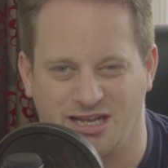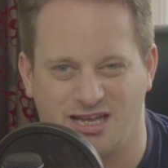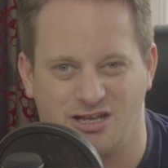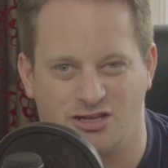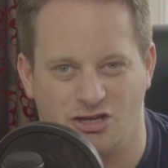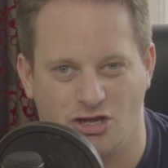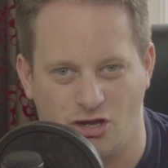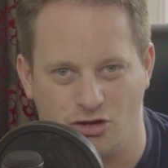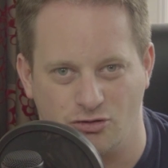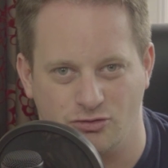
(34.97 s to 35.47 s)

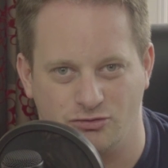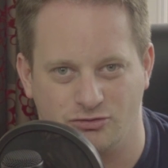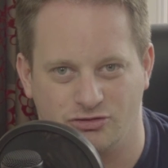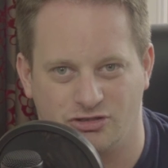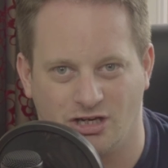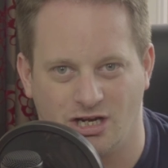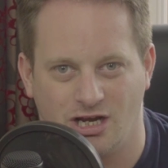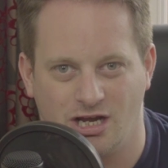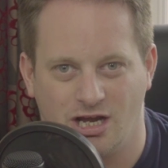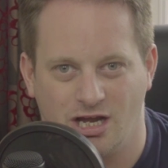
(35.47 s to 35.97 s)

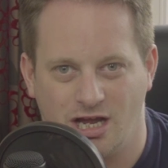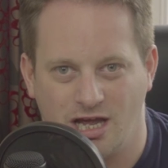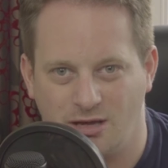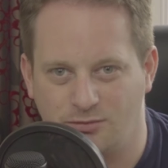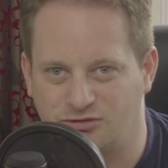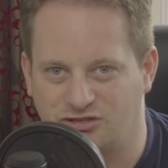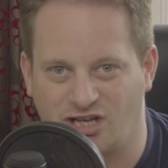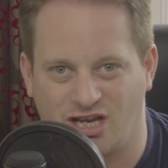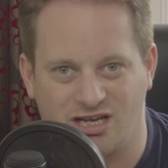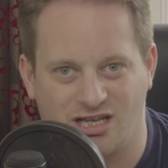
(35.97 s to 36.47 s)
huge. It
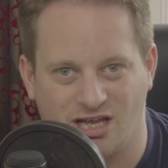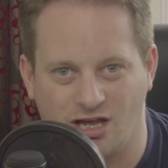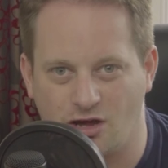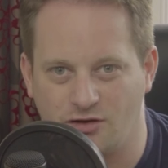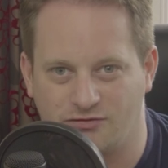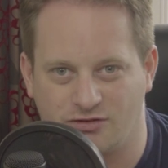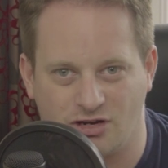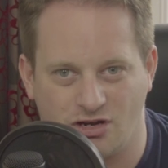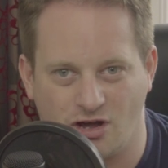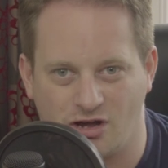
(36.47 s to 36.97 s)
was taking
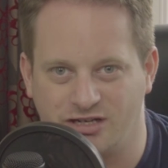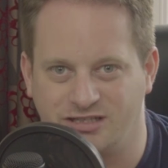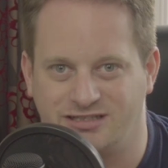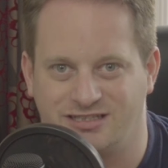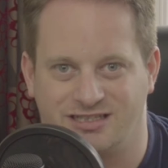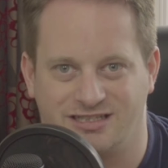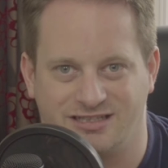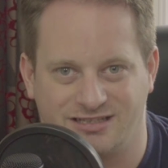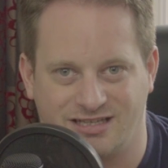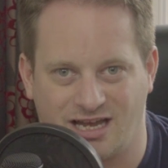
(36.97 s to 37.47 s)
over
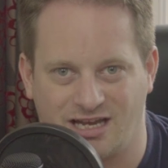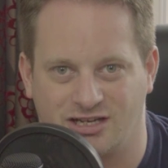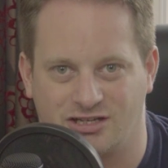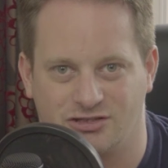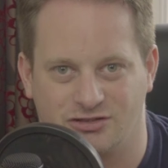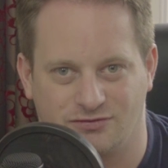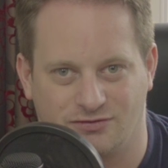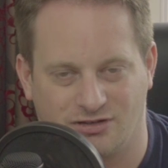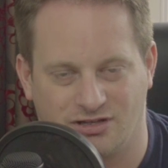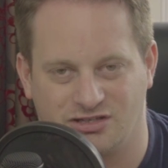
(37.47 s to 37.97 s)
90
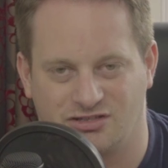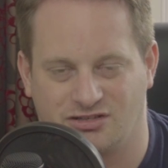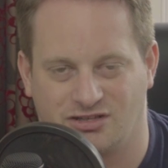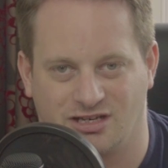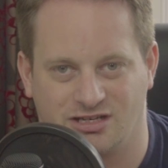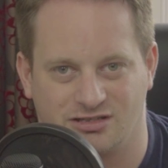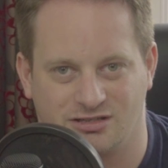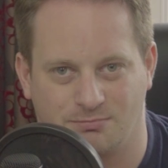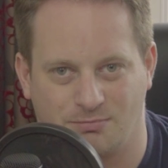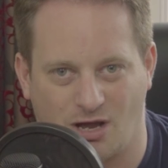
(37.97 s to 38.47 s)
seconds for this
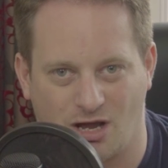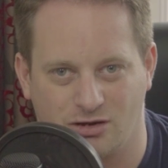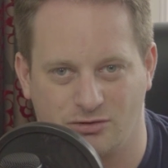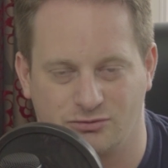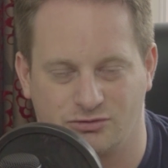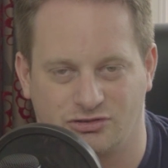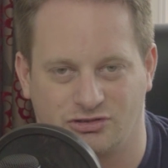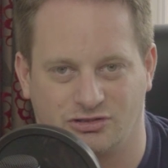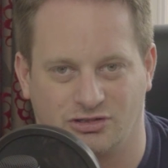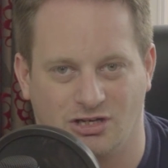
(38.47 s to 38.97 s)
thing to
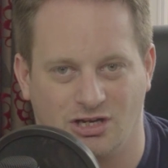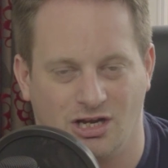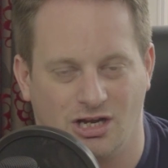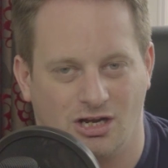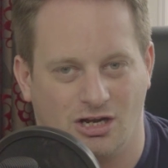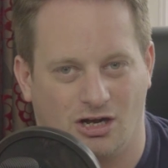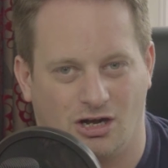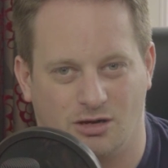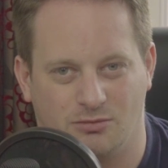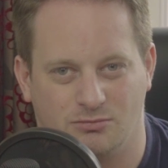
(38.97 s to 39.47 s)
post.
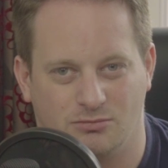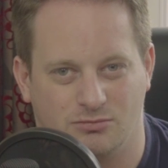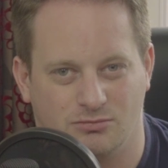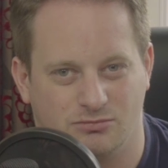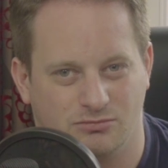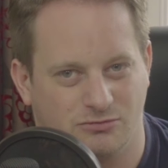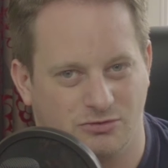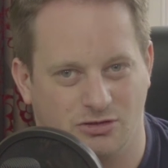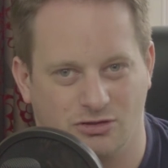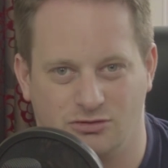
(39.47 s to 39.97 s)

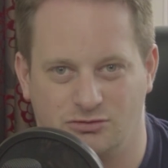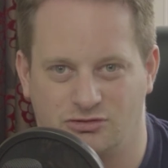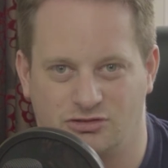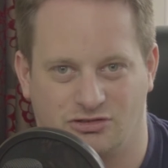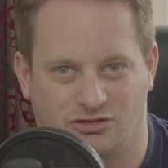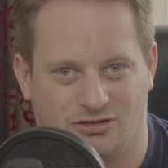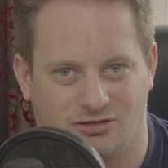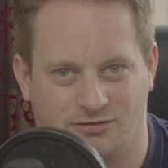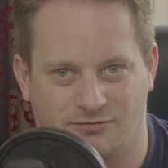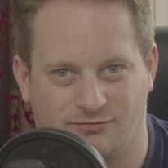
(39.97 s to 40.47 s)
I'm
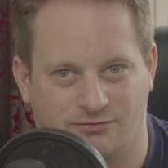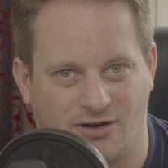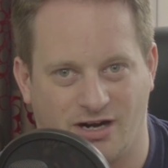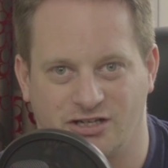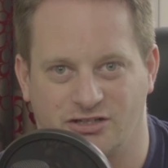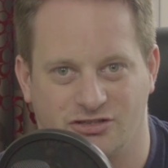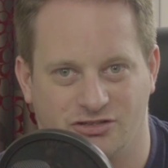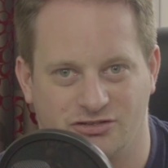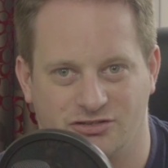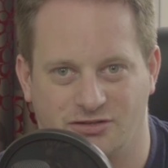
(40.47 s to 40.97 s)
used to
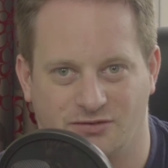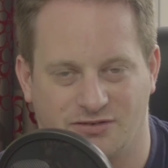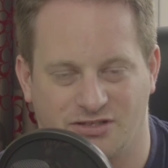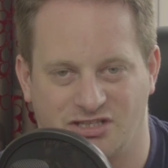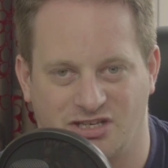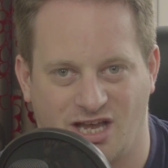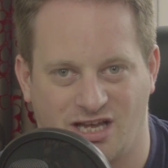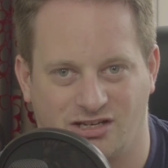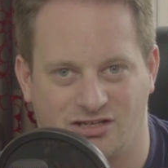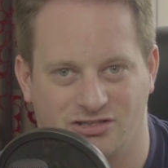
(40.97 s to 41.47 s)
fractions of a
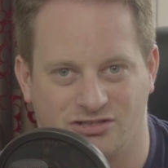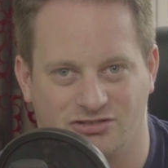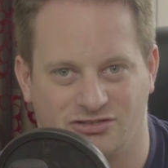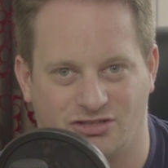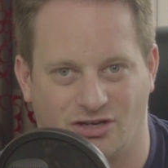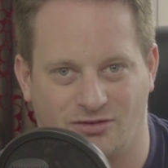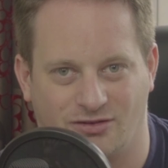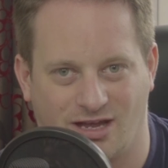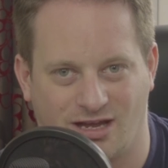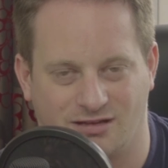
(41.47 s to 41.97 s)
second,
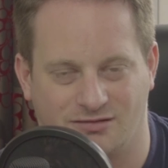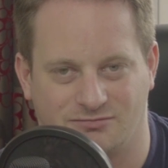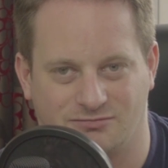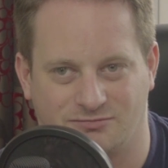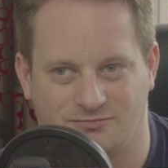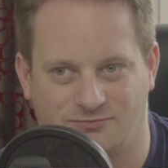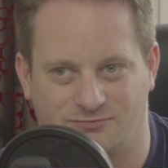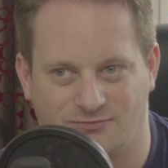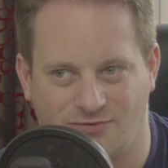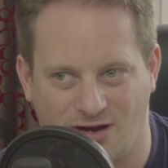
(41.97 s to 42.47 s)
so that
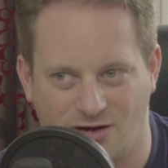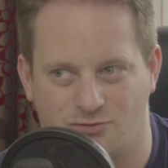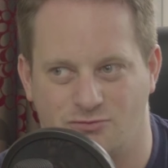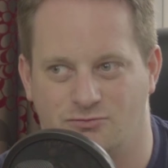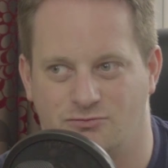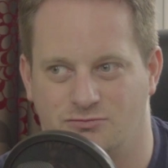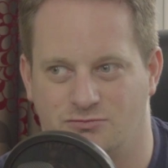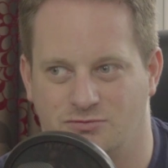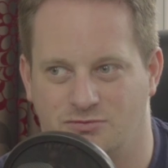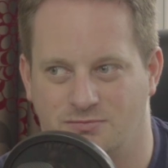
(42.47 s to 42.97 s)

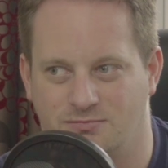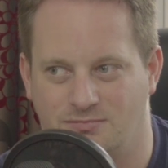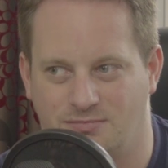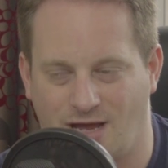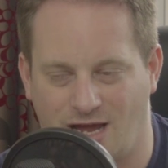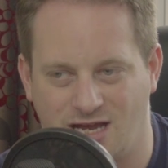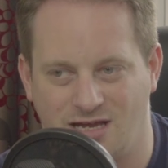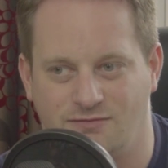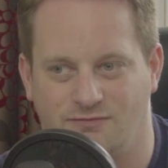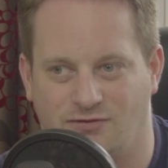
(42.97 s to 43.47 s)
felt
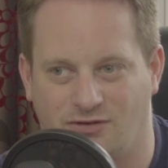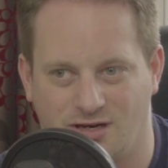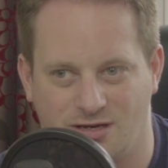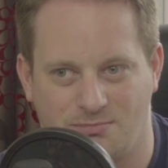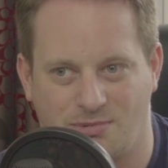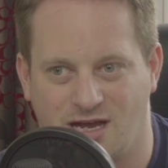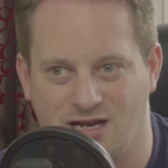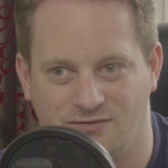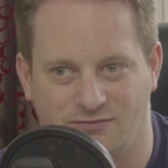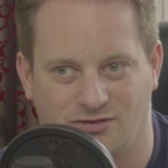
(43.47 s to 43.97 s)

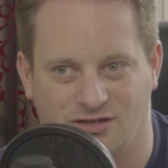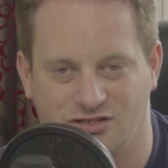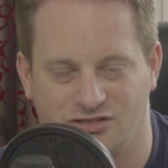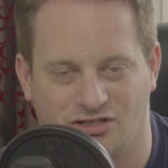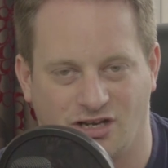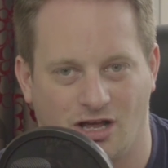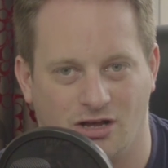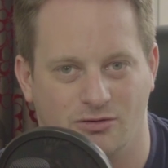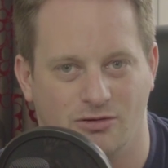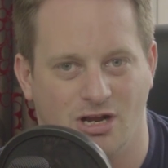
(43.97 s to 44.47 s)
painfully
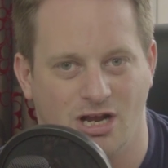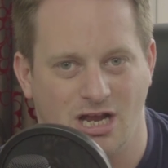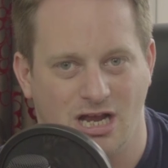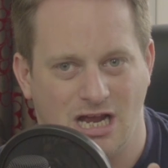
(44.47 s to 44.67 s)
slow.